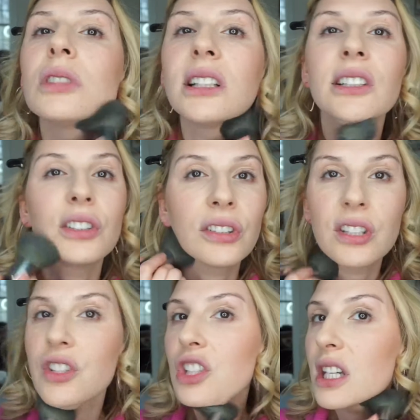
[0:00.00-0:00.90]
Under the
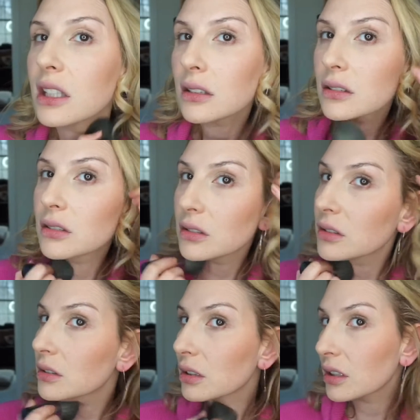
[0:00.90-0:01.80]
chin.
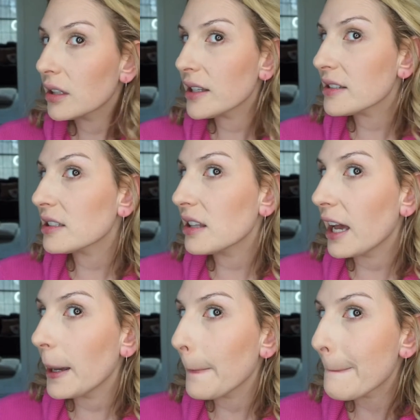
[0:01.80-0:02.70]
See
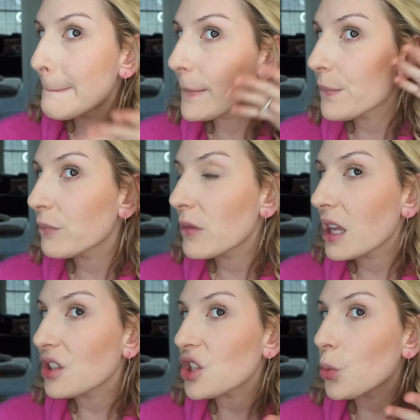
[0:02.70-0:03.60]
that?
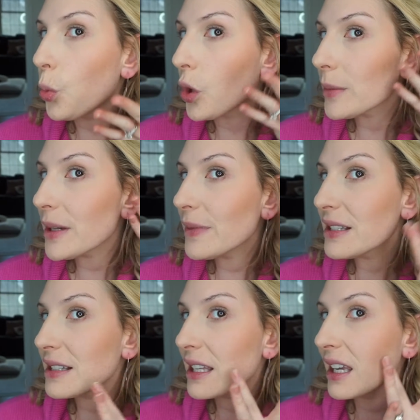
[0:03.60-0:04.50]
Just warmed up the
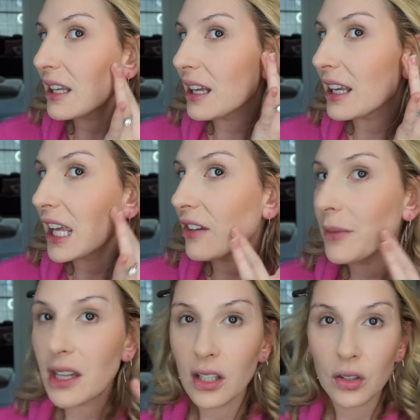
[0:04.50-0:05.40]
skin. It gave
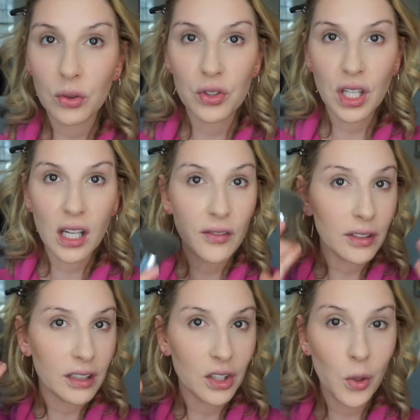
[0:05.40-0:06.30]
me the illusion of a
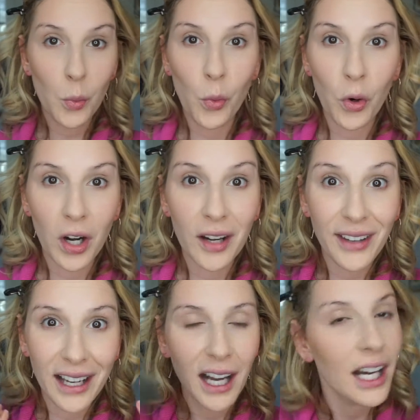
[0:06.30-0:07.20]
little more of
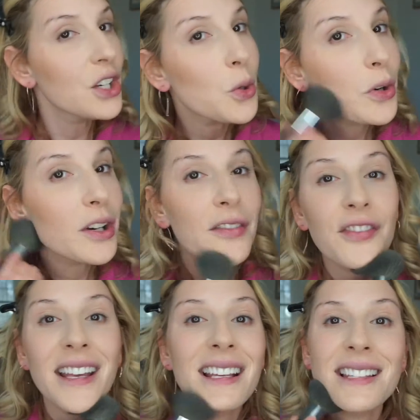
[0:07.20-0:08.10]
a contoured
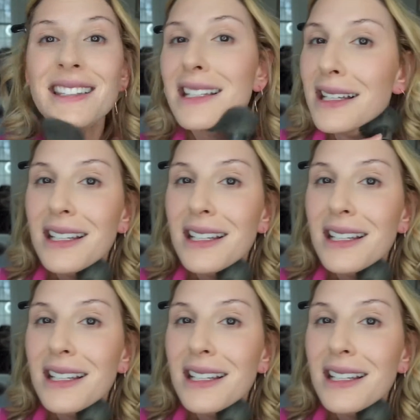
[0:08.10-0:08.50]
face.